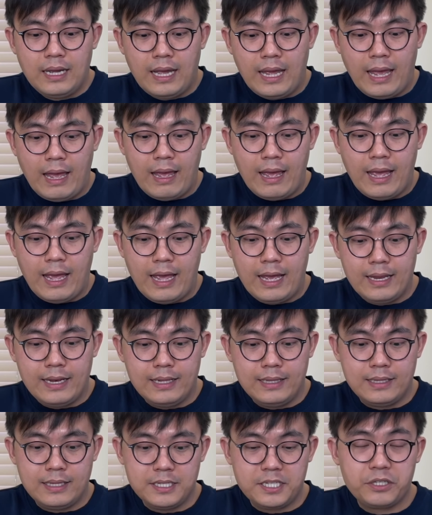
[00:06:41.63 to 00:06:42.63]

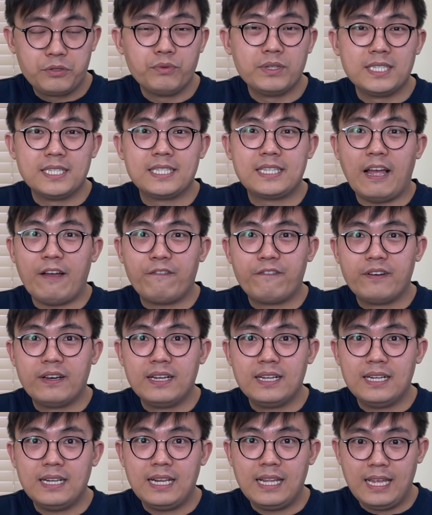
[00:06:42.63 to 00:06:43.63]
And this was
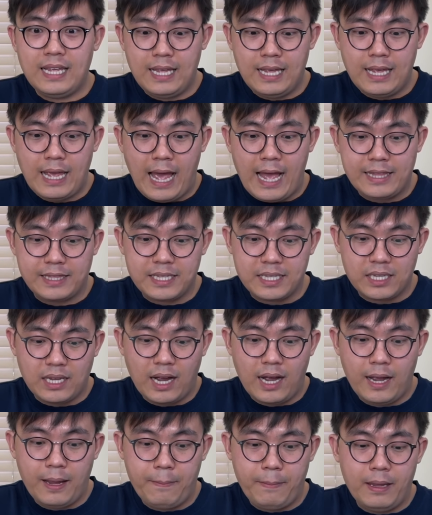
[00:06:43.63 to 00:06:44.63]
definitely, at the
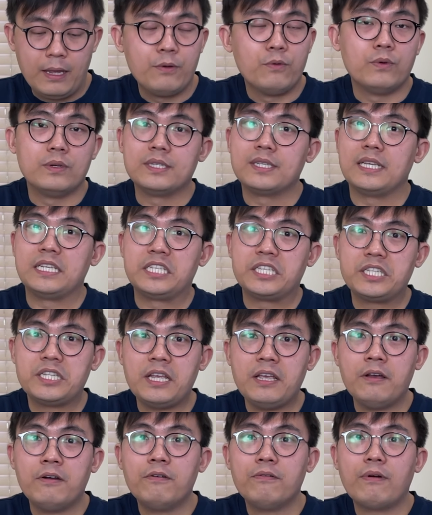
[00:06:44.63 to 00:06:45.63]
time, it was a
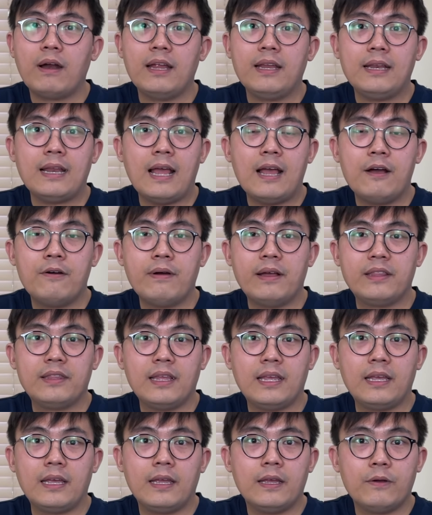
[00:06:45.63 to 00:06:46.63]
steal. Right now, I
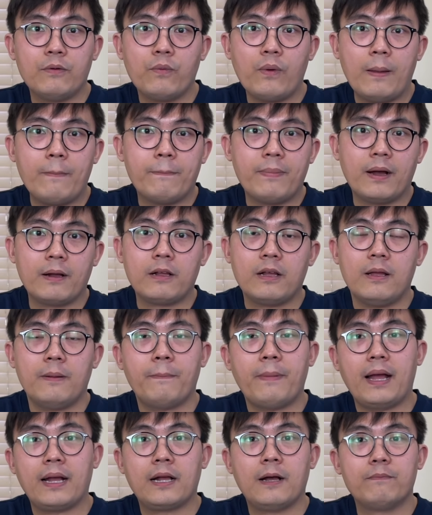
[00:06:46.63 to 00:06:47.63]
think it went
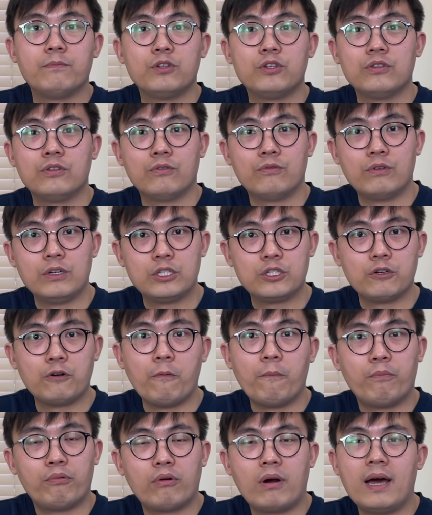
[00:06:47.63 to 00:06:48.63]
back up to the original
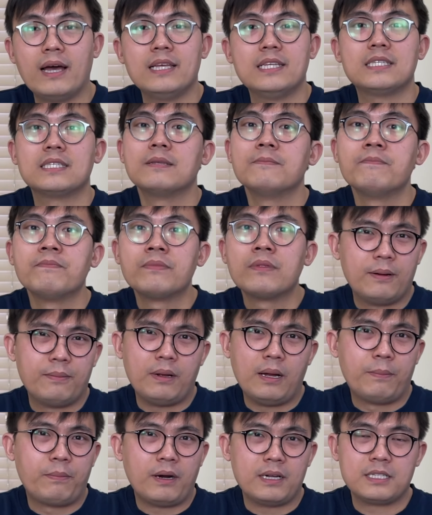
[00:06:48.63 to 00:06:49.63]
price,
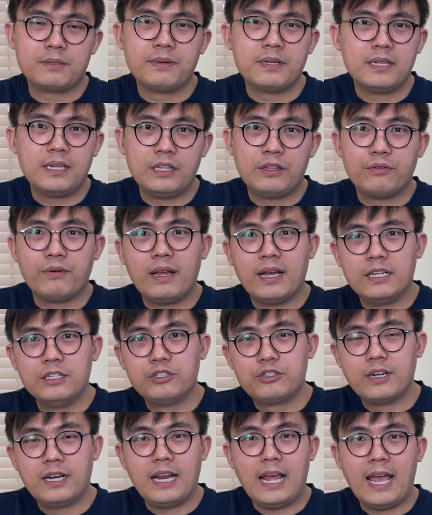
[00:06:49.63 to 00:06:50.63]
approximately
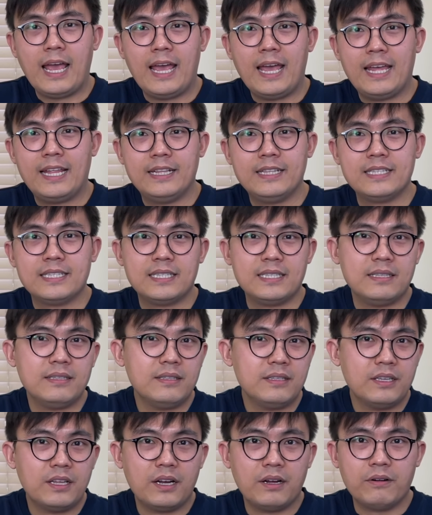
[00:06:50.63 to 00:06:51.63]

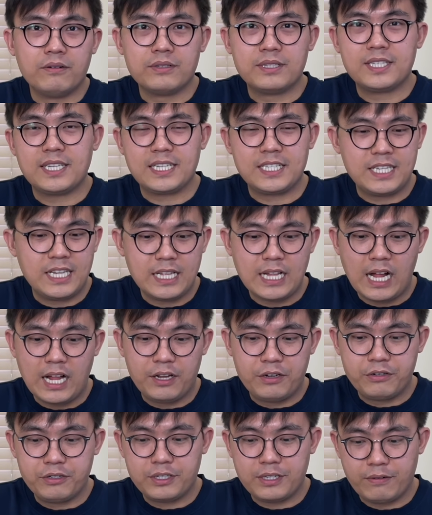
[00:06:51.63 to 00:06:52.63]

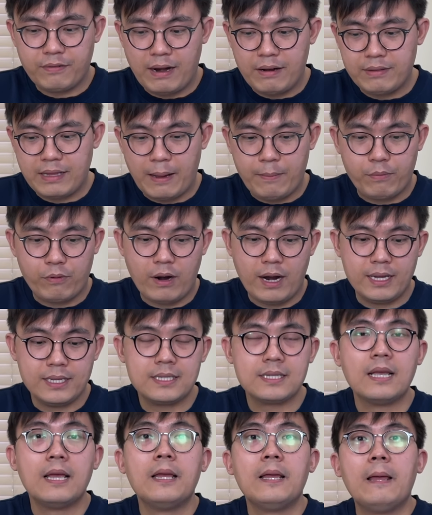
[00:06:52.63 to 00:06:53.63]
$360 around that price.
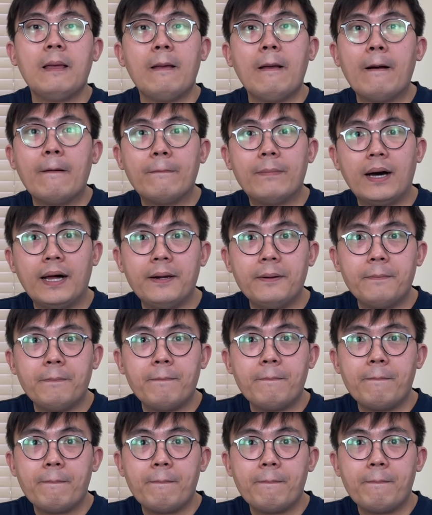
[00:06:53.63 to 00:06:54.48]
But